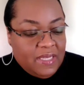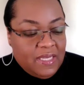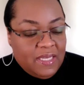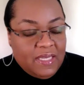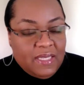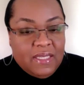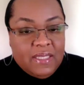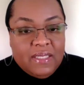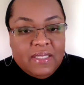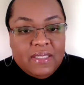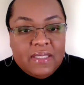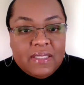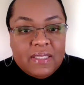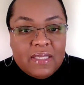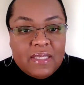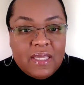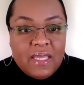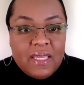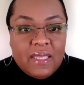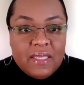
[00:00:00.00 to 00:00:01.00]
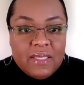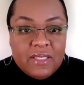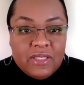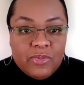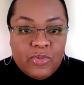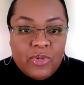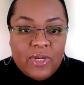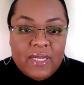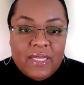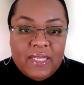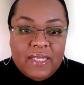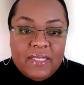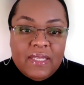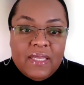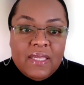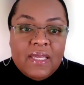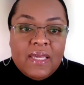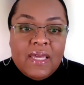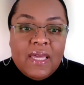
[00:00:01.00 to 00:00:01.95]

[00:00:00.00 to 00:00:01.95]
is when